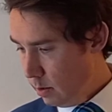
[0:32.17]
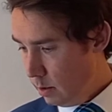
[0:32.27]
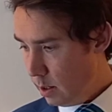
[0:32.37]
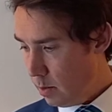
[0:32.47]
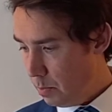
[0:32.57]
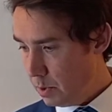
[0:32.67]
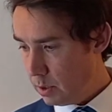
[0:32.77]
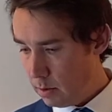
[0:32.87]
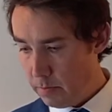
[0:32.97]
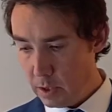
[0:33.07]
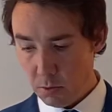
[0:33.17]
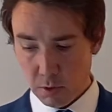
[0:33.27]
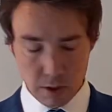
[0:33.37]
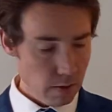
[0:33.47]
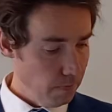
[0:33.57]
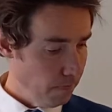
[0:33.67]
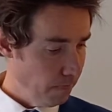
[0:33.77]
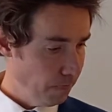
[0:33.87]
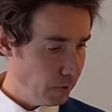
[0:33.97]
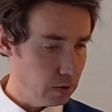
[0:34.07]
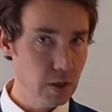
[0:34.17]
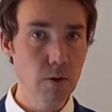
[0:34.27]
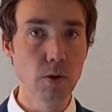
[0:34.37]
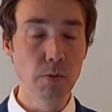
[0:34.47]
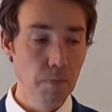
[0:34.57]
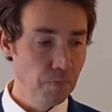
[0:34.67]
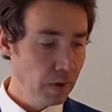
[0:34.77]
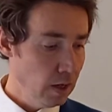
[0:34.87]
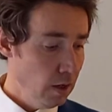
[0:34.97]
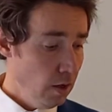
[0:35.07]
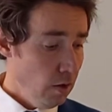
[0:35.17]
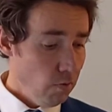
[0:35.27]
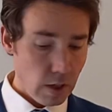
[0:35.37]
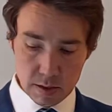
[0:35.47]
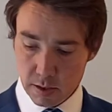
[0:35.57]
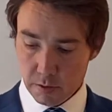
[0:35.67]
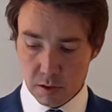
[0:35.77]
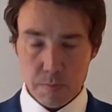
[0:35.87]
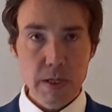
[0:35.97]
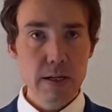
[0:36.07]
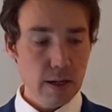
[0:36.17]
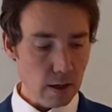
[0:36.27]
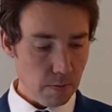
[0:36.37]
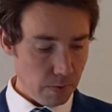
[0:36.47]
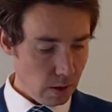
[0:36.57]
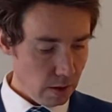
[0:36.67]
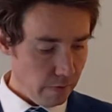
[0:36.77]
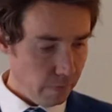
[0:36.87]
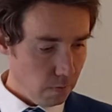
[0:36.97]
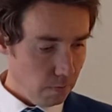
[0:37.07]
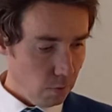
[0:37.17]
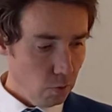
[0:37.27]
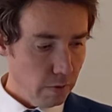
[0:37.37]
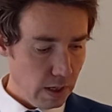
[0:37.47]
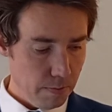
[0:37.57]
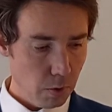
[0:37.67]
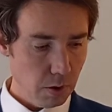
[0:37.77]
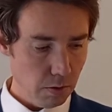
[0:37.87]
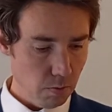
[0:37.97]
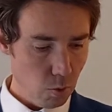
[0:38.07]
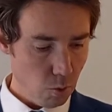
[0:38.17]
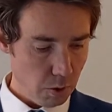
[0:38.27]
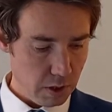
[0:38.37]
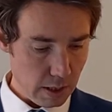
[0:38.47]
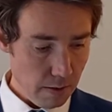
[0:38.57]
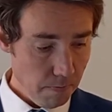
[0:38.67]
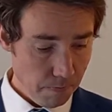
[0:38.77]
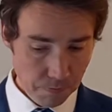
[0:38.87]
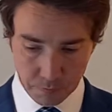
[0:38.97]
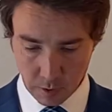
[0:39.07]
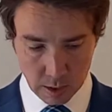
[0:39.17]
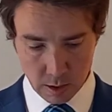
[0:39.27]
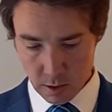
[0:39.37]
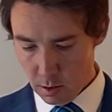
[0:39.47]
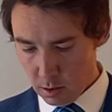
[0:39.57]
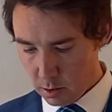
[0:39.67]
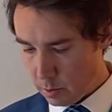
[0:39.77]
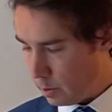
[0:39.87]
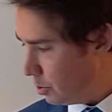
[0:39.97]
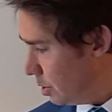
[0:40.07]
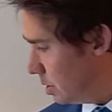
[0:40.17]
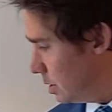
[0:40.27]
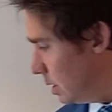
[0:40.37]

cups, milk, and so on. Right, so to speed it up, I've already boiled the water. So I'll just